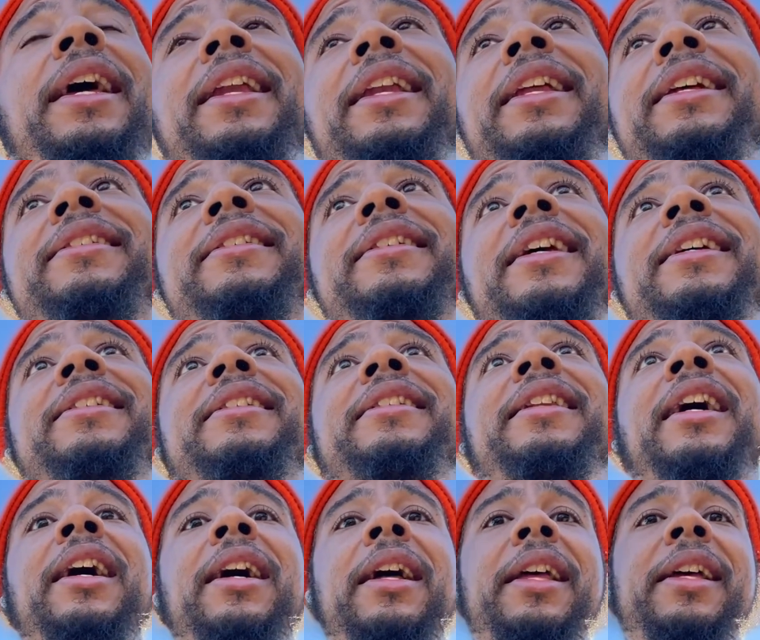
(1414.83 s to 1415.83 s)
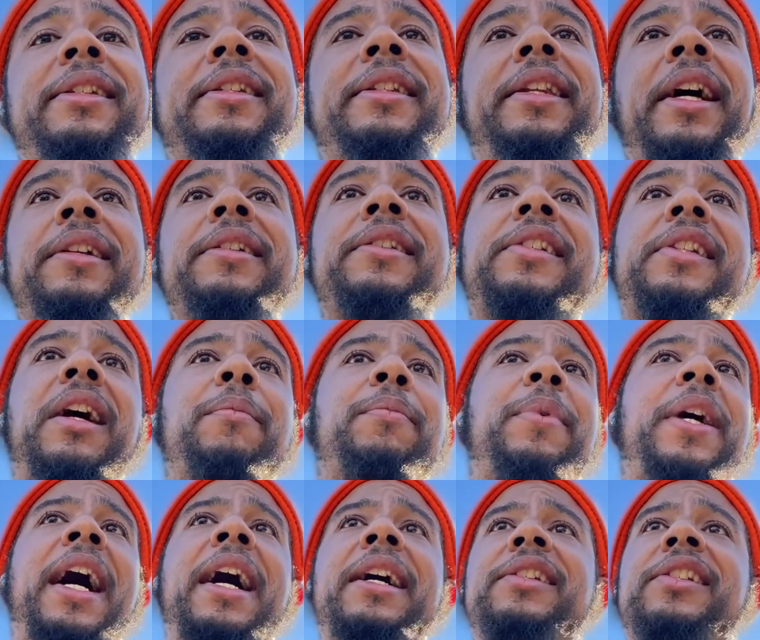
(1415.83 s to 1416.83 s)
and it's done
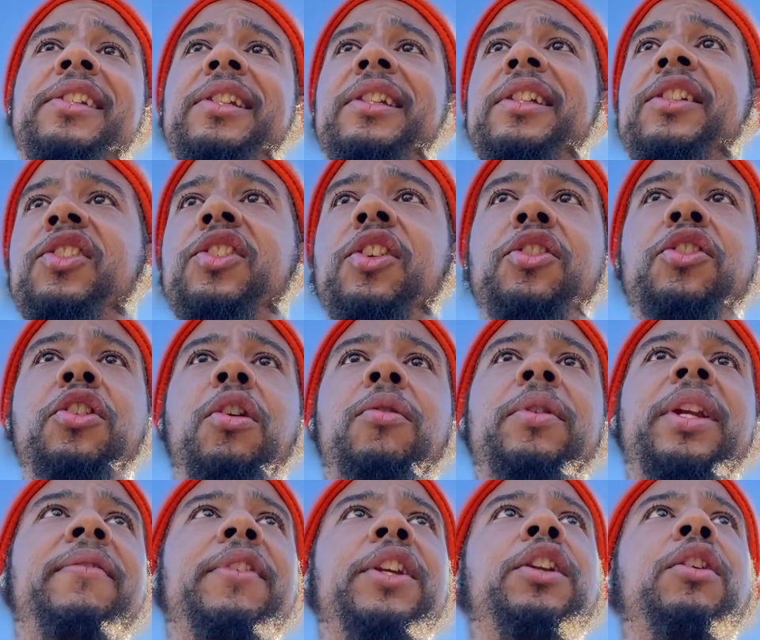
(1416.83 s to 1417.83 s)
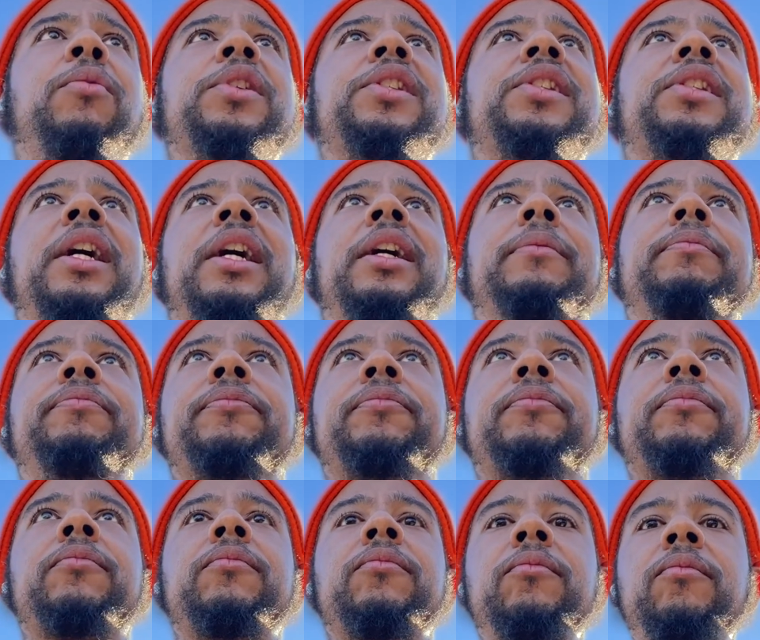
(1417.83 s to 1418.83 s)
subconsciously, so you don't even know it's done.
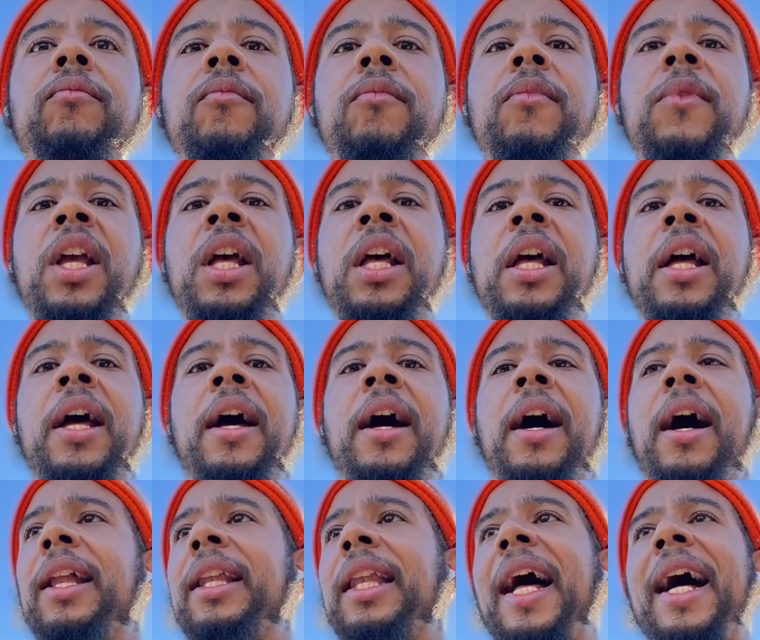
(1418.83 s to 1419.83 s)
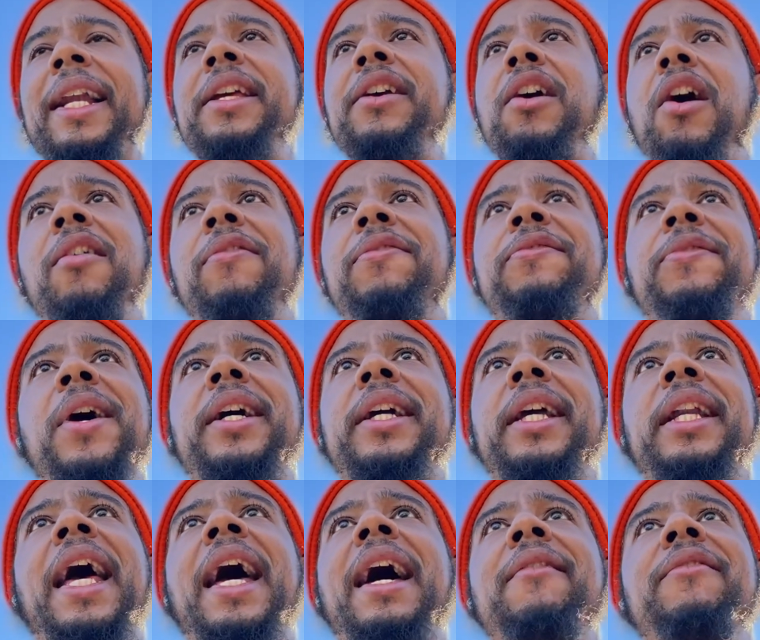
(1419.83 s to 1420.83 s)
A lot of y'all
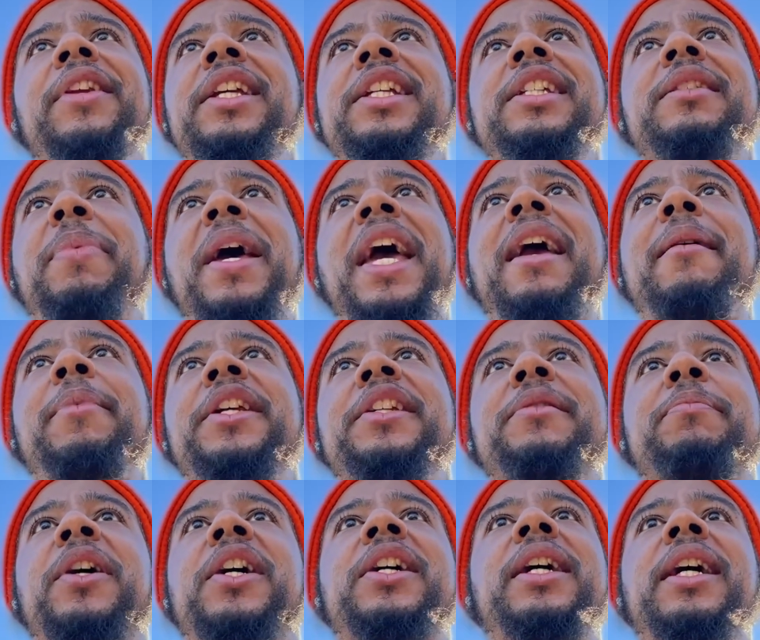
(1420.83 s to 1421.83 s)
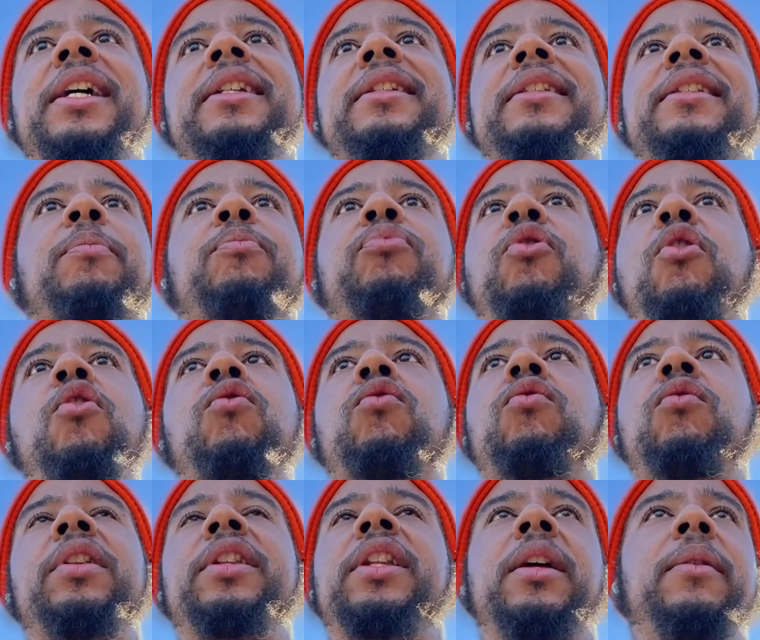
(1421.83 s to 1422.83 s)
fucking having these babies because
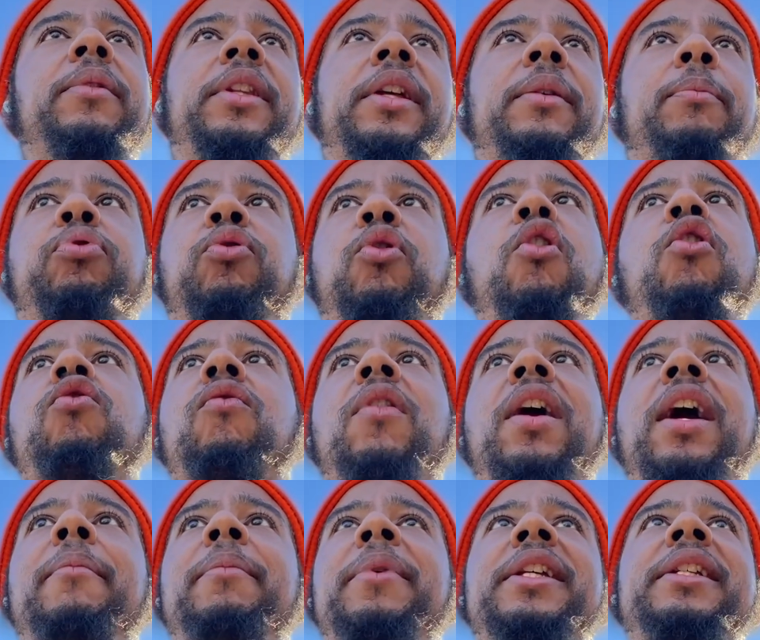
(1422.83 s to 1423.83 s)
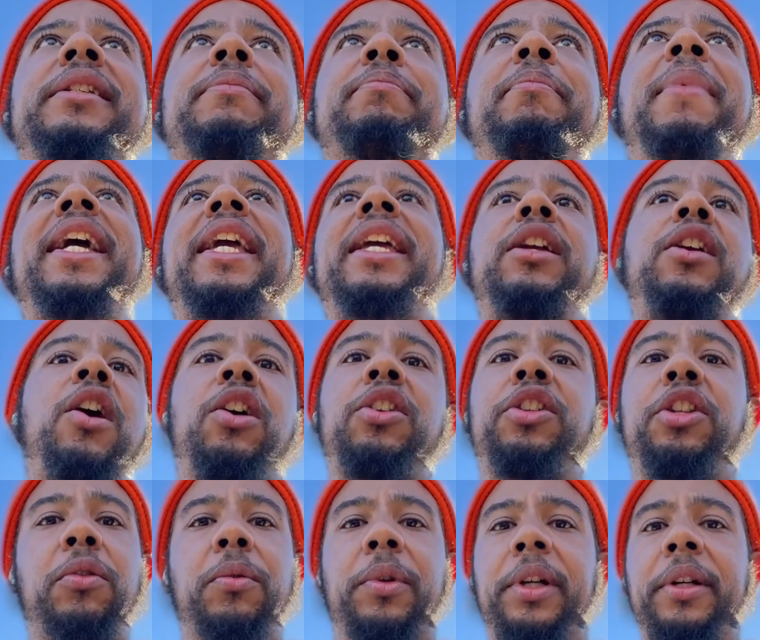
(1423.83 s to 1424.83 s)
the program is making
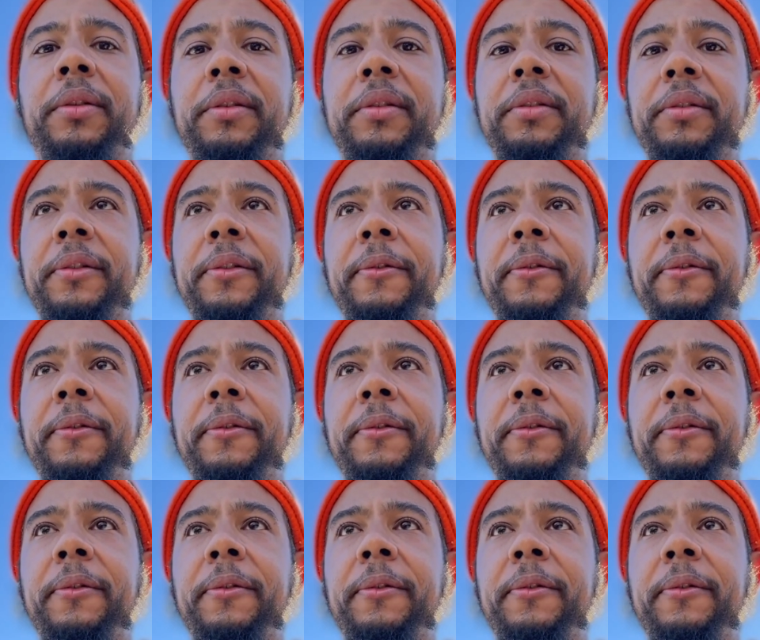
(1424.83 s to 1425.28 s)
y'all do it.